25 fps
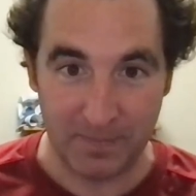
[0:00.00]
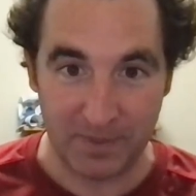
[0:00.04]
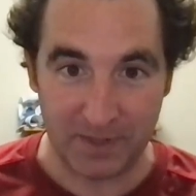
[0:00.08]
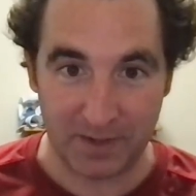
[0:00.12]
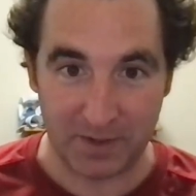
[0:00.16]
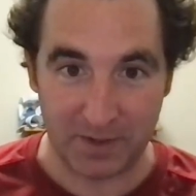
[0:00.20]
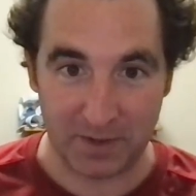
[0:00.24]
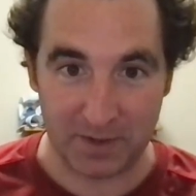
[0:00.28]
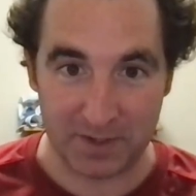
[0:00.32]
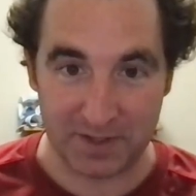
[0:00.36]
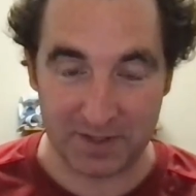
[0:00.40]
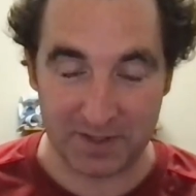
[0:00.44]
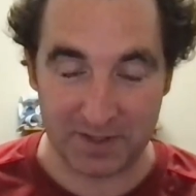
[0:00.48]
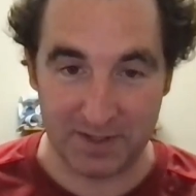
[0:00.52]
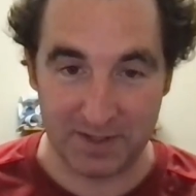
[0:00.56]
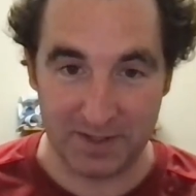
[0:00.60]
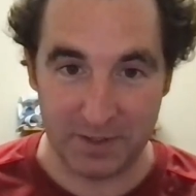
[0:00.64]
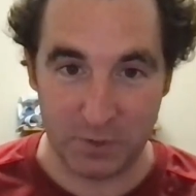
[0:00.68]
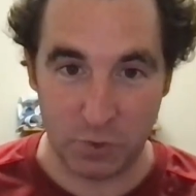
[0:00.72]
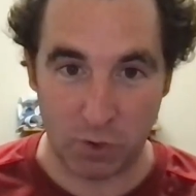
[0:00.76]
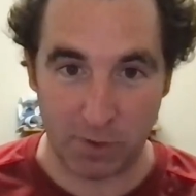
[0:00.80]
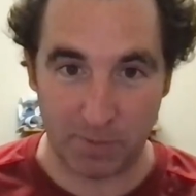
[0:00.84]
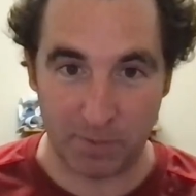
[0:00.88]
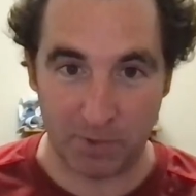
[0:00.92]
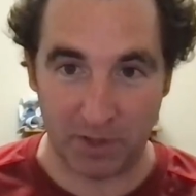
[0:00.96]
Because
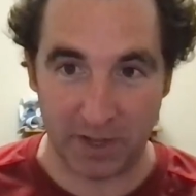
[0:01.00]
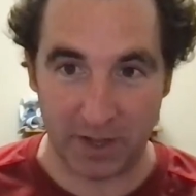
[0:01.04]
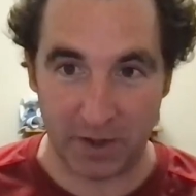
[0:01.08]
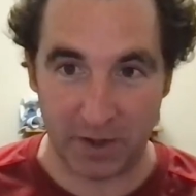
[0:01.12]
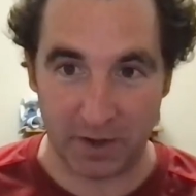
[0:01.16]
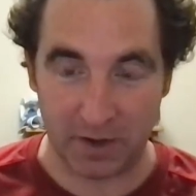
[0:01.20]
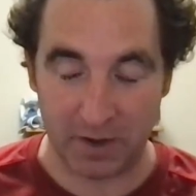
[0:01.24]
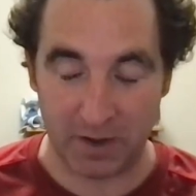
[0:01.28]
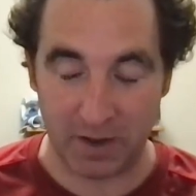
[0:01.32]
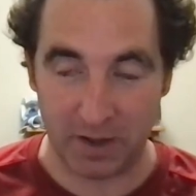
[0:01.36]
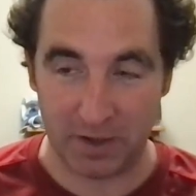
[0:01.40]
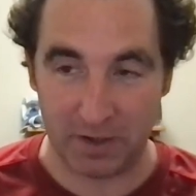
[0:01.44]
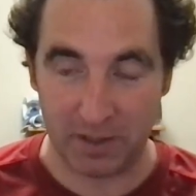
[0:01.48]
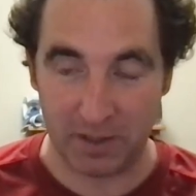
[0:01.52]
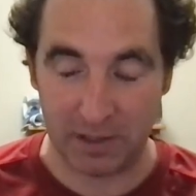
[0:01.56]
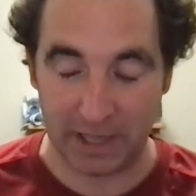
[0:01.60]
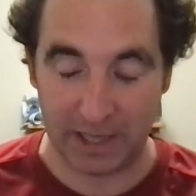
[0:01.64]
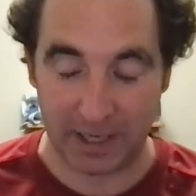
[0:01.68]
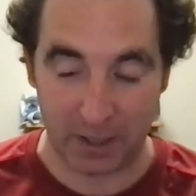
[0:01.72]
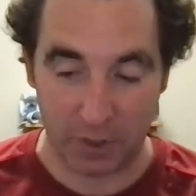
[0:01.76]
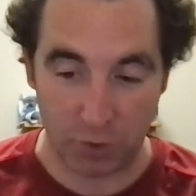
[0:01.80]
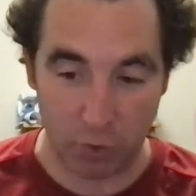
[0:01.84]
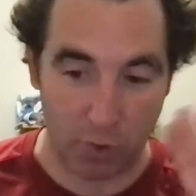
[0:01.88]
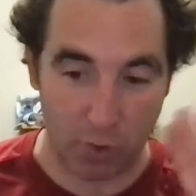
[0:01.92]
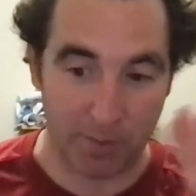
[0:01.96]
normally on like
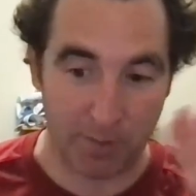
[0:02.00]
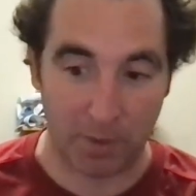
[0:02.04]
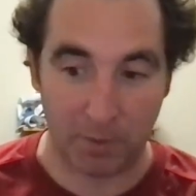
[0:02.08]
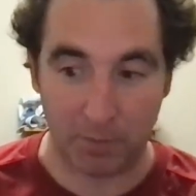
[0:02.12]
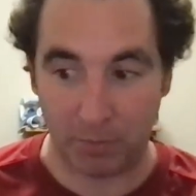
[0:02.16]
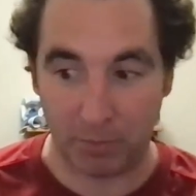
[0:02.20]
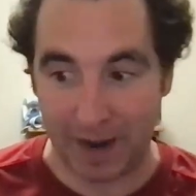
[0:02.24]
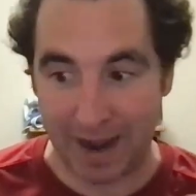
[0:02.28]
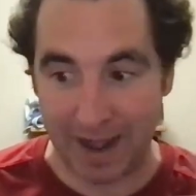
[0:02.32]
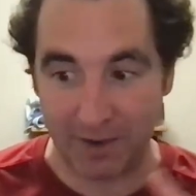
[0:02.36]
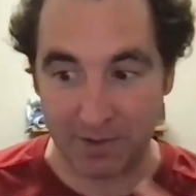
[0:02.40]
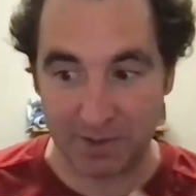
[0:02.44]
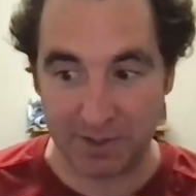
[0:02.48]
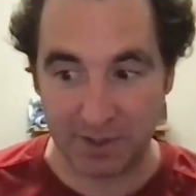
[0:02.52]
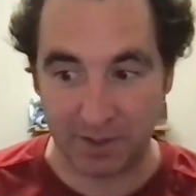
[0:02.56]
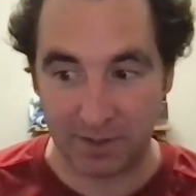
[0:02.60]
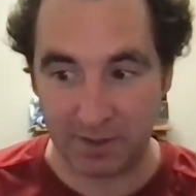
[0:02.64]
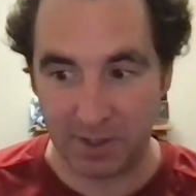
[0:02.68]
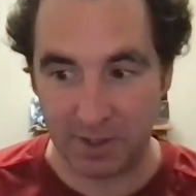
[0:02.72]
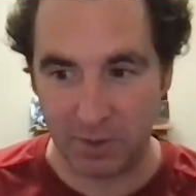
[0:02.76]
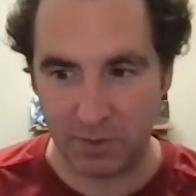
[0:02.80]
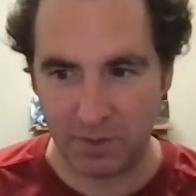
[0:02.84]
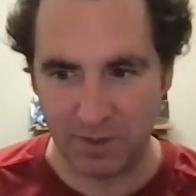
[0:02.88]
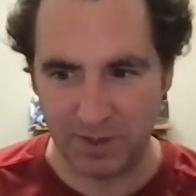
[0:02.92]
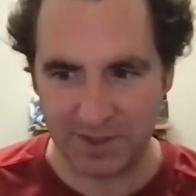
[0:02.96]
a normal browser,
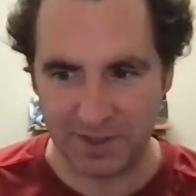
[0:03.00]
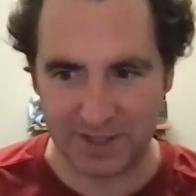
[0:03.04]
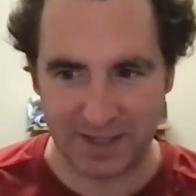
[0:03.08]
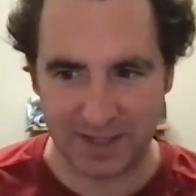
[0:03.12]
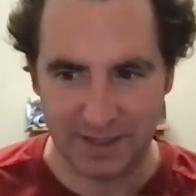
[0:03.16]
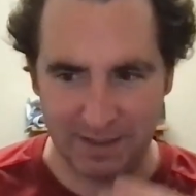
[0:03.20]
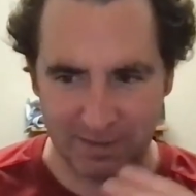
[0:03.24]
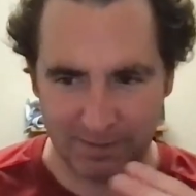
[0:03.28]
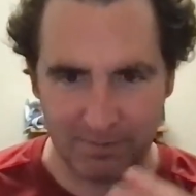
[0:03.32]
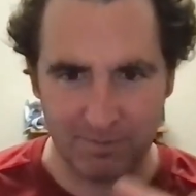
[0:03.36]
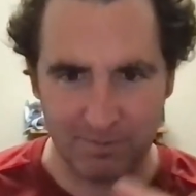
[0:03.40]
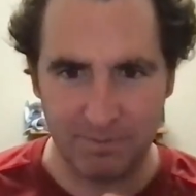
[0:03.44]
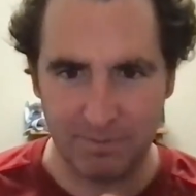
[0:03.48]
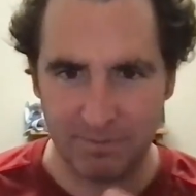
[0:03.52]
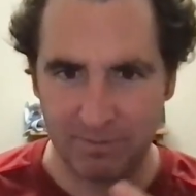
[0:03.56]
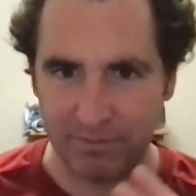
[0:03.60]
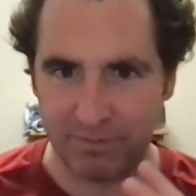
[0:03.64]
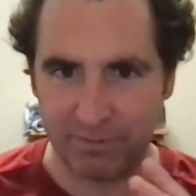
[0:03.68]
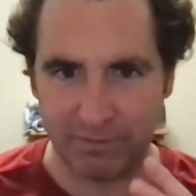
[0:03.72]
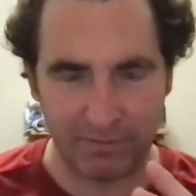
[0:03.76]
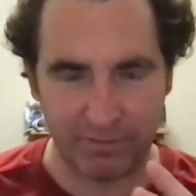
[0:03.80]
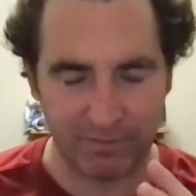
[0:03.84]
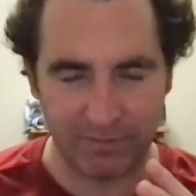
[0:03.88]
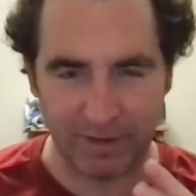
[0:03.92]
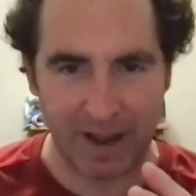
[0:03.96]
you can see
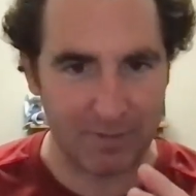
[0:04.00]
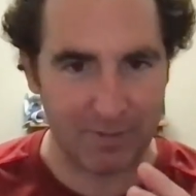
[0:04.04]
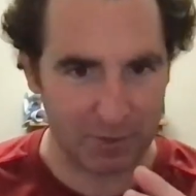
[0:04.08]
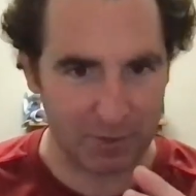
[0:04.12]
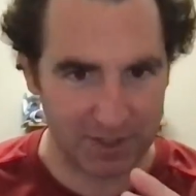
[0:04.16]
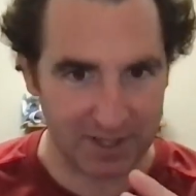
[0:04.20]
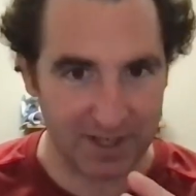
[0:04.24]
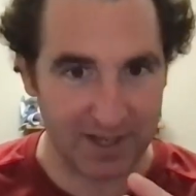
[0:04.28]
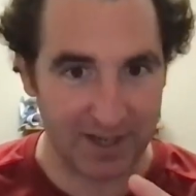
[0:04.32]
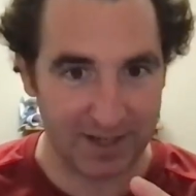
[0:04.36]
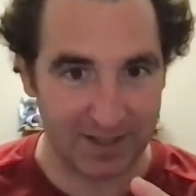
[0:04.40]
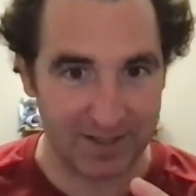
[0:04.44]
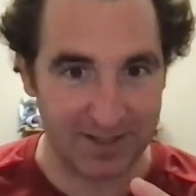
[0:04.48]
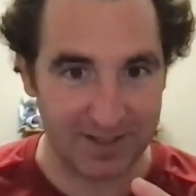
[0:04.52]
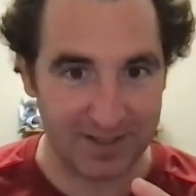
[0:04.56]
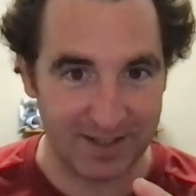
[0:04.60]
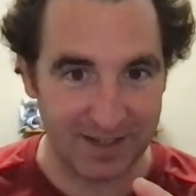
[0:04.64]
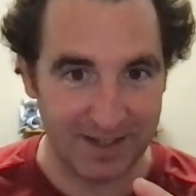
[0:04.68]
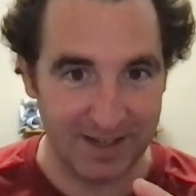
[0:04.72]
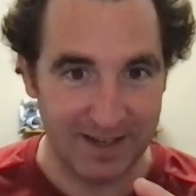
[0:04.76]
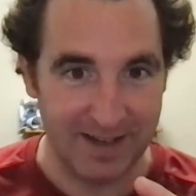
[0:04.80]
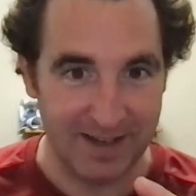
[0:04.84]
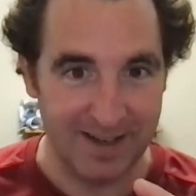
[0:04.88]
5 or 6.